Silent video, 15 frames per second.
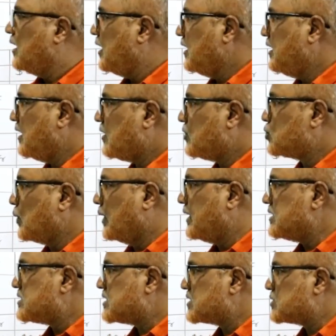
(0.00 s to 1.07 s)
Here
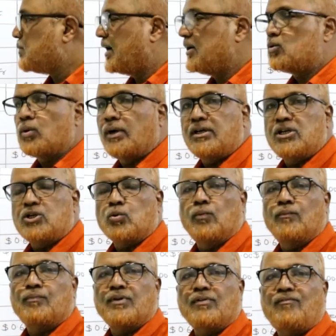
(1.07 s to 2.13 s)
26 by 22,